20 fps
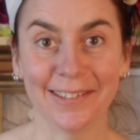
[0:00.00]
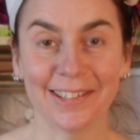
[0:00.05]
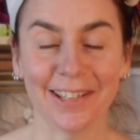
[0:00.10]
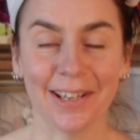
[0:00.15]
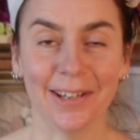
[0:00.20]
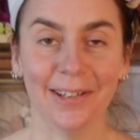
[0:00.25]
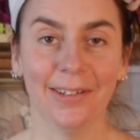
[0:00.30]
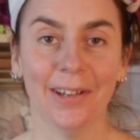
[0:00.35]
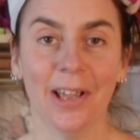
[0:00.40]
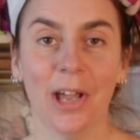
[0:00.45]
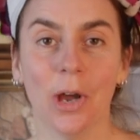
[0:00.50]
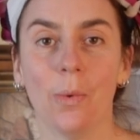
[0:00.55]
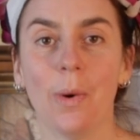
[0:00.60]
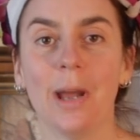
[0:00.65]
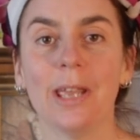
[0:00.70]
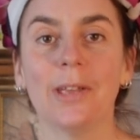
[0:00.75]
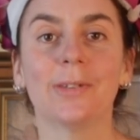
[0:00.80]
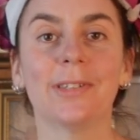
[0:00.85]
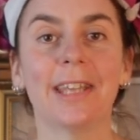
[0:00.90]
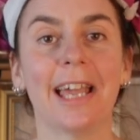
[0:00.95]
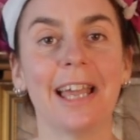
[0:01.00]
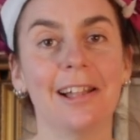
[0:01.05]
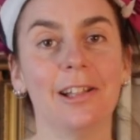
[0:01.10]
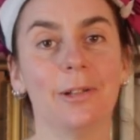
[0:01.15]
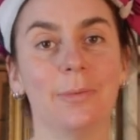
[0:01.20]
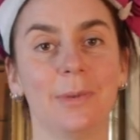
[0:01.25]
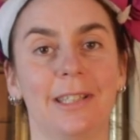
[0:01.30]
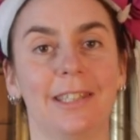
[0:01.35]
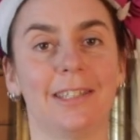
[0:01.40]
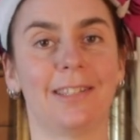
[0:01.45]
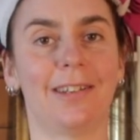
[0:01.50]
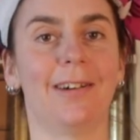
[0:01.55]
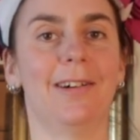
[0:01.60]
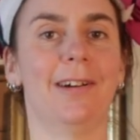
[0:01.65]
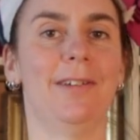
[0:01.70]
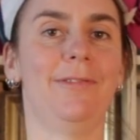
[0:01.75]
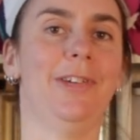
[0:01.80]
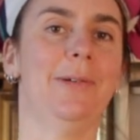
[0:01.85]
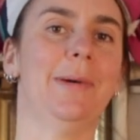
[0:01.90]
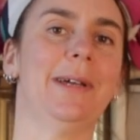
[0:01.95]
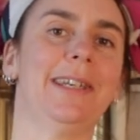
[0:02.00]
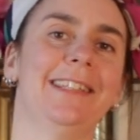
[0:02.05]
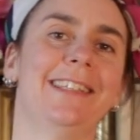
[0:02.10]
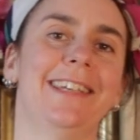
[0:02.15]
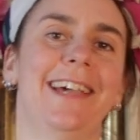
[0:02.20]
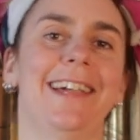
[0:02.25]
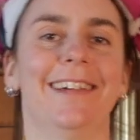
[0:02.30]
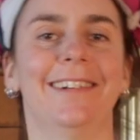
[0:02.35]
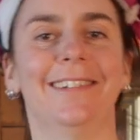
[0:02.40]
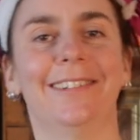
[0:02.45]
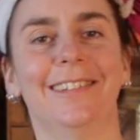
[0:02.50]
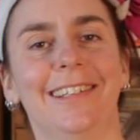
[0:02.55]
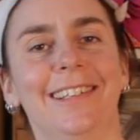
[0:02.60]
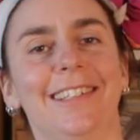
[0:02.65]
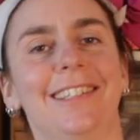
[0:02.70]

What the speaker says: so where your tail would start if you had a tail.